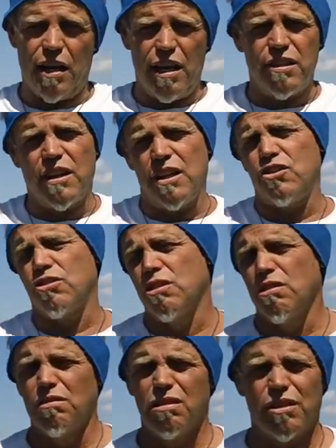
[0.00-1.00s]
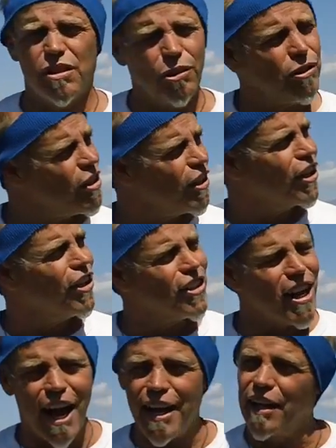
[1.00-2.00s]
Isn't it true that only the good
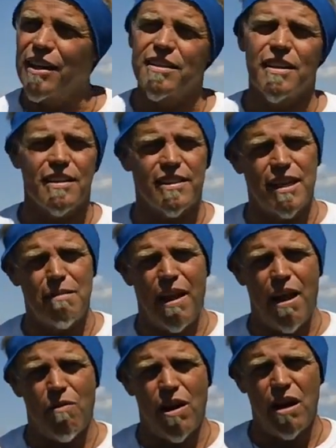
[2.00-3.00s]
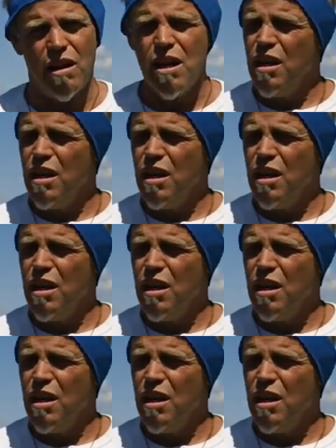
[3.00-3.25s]
die young? Doesn't it seem that way?